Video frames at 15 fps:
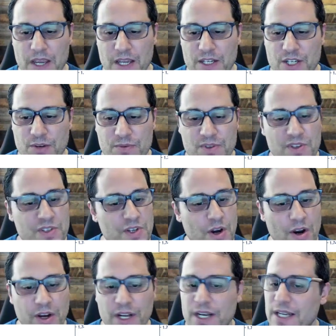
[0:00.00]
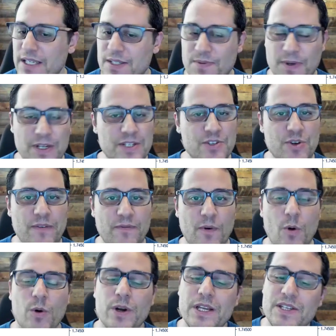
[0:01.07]
In terms of his target, it's very
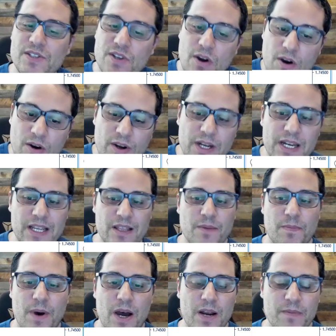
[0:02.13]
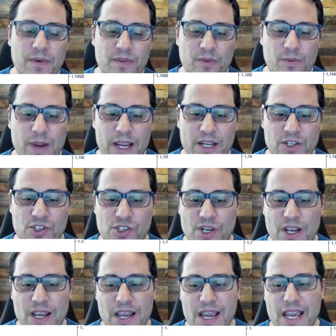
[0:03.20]
straightforward. He's targeting the bottom of the range.